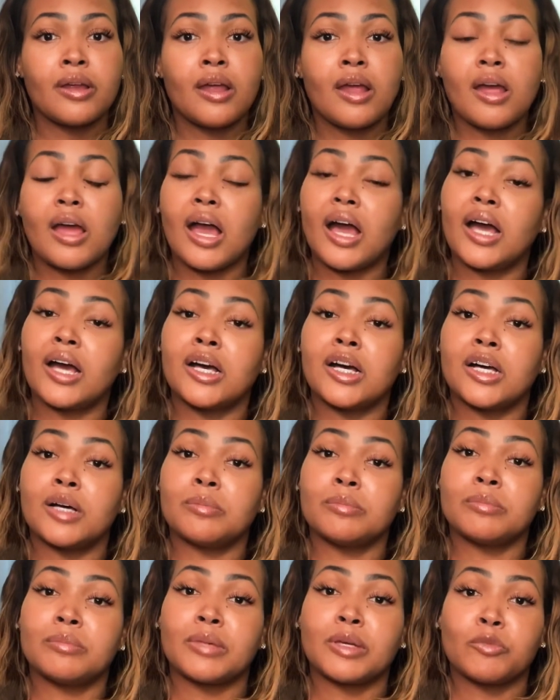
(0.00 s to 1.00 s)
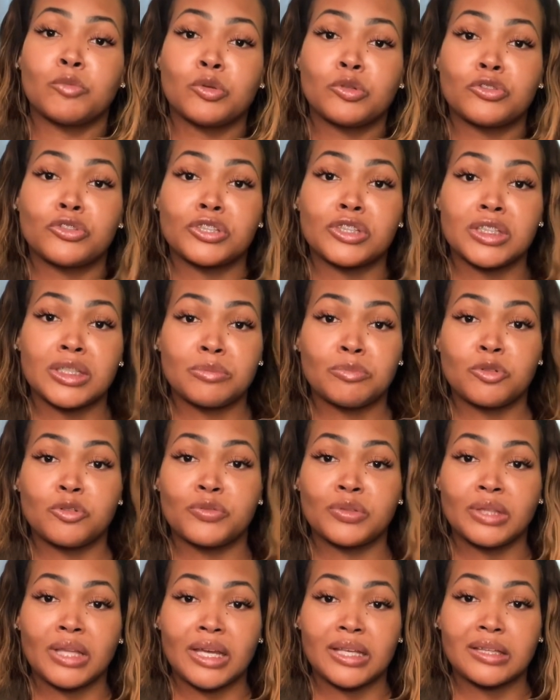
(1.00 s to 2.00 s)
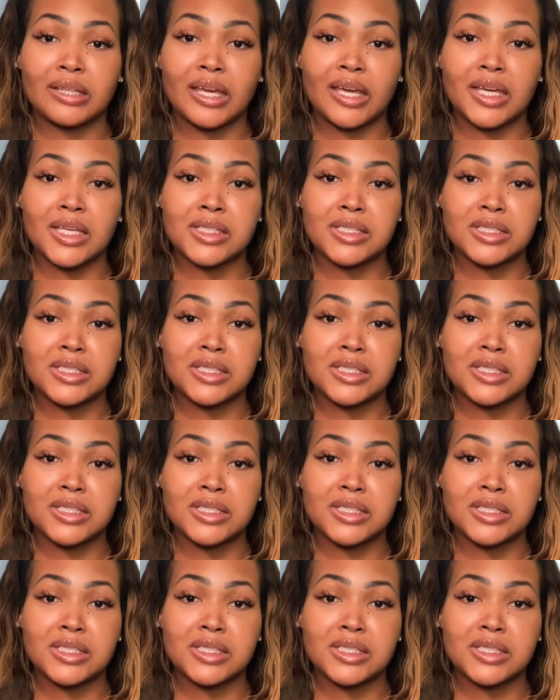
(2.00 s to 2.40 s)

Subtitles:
And we'll just keep moving like that.